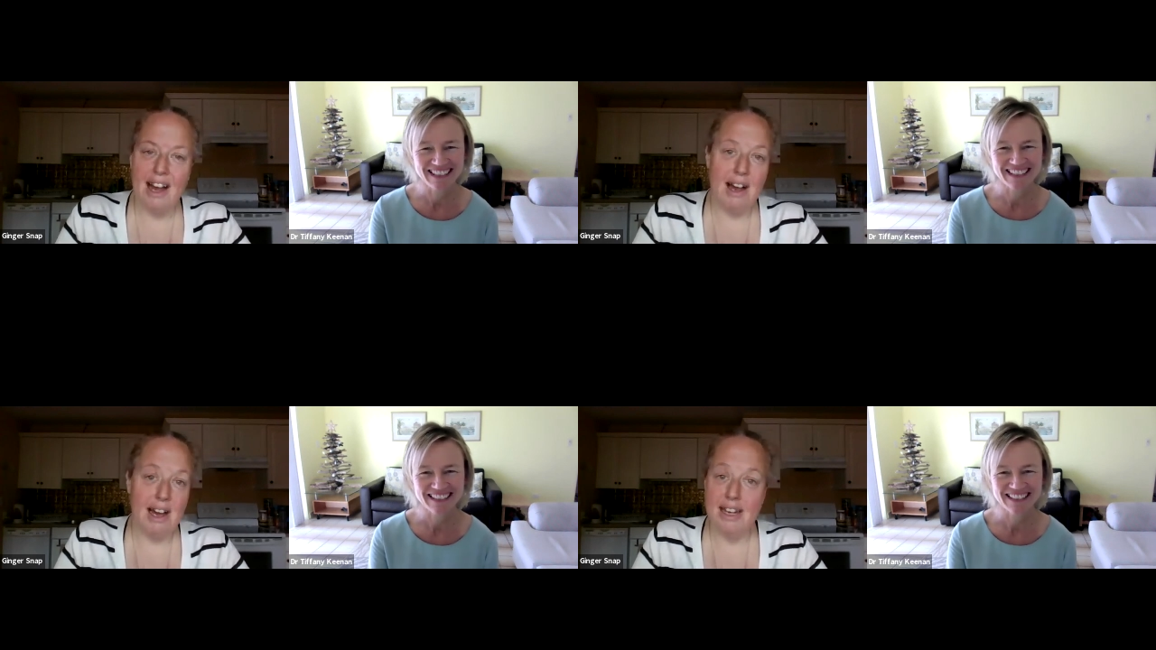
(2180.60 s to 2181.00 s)

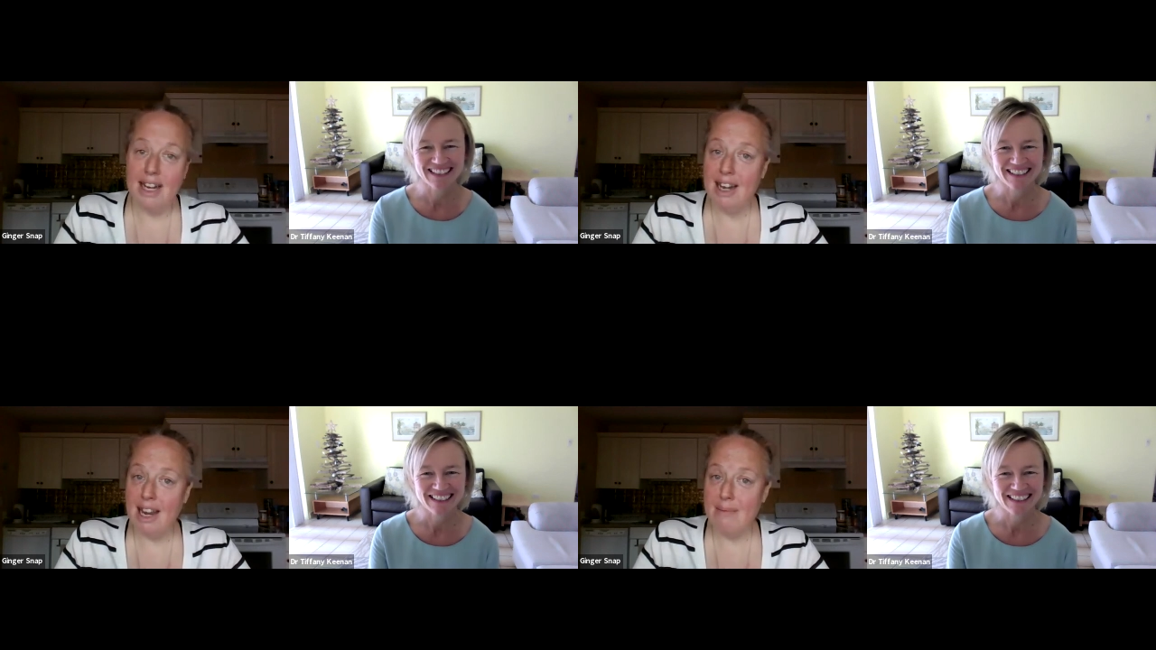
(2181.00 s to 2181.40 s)
Speaker 1: uh, a
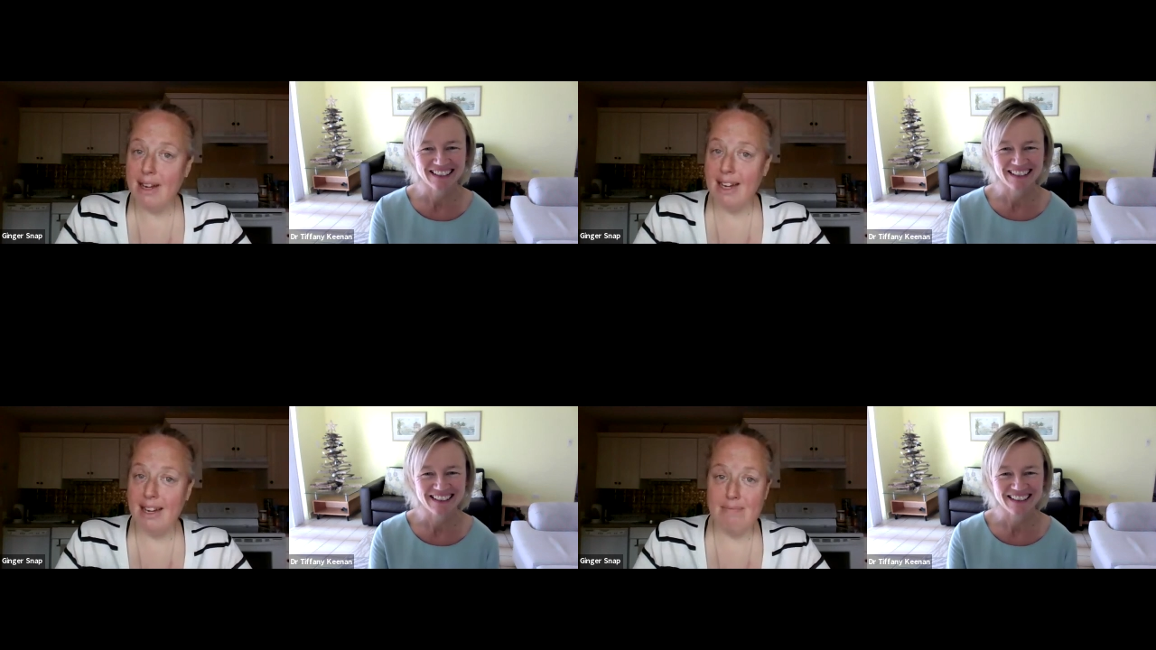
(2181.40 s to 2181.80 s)

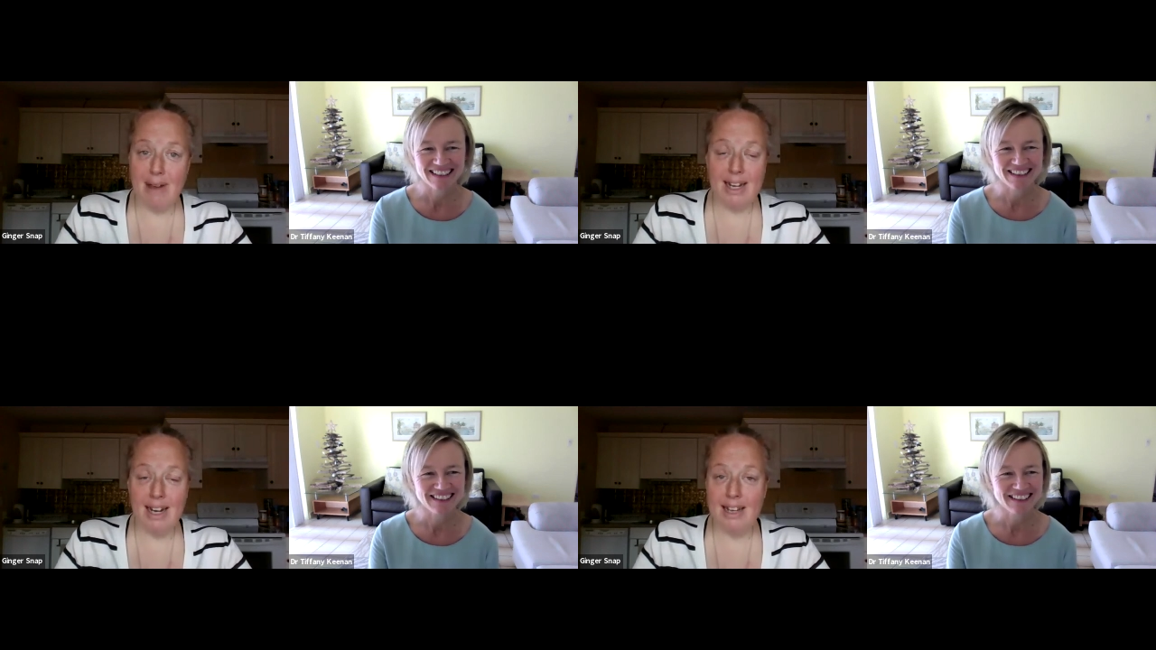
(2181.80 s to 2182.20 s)
nickname I got
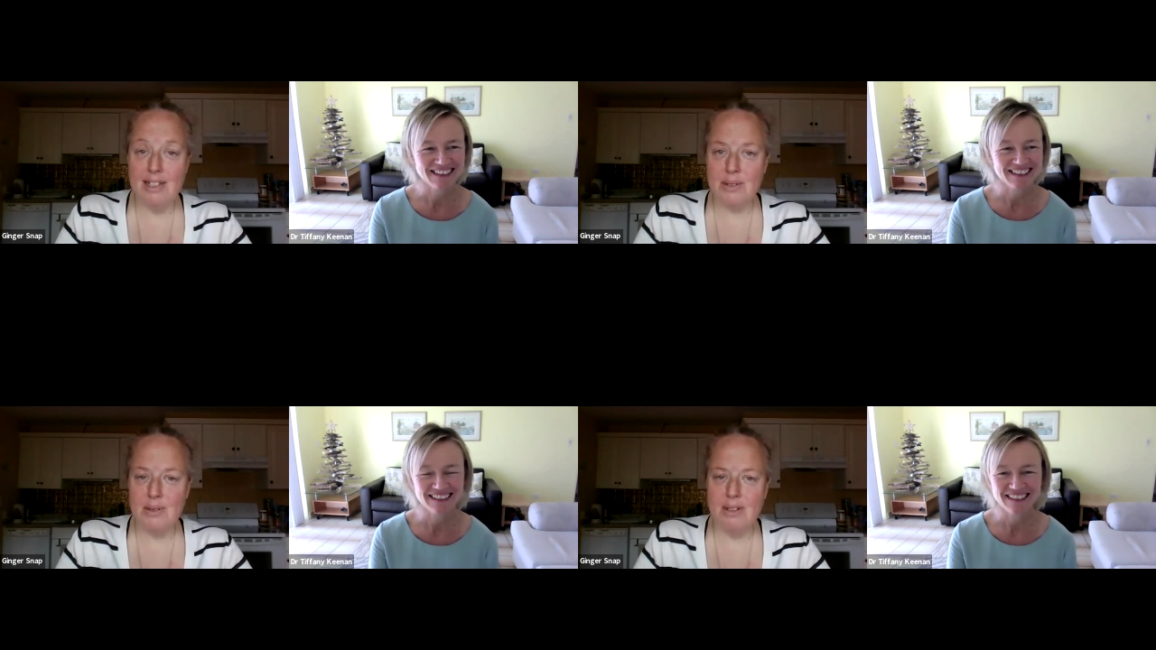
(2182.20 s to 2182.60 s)
back in
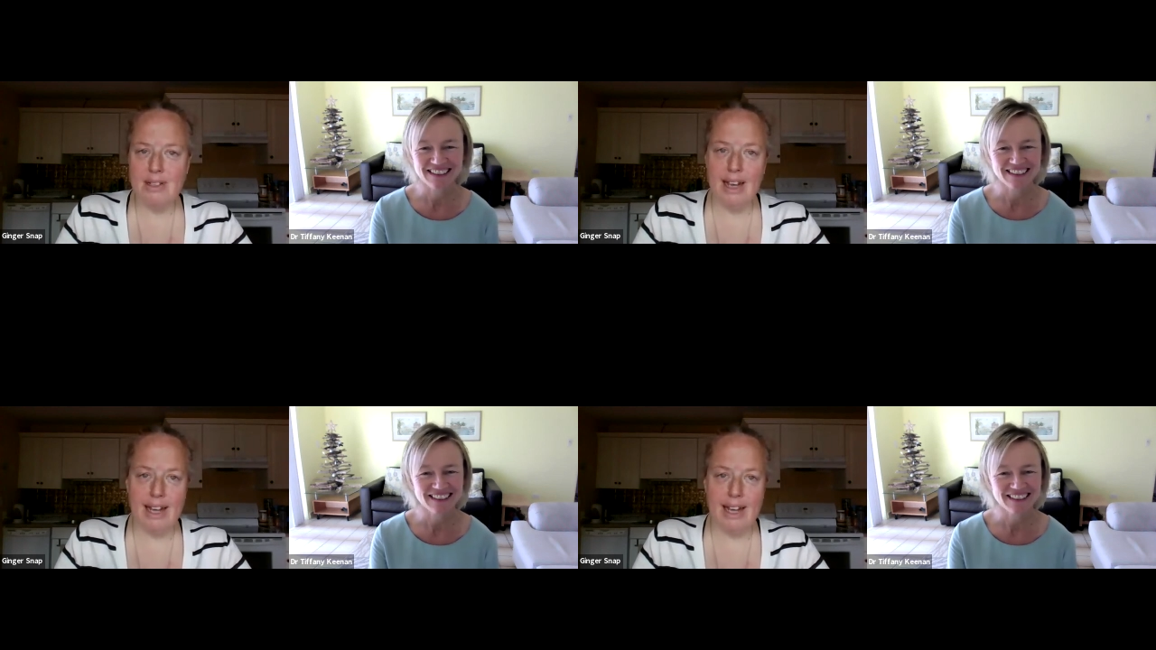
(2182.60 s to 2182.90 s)
high school,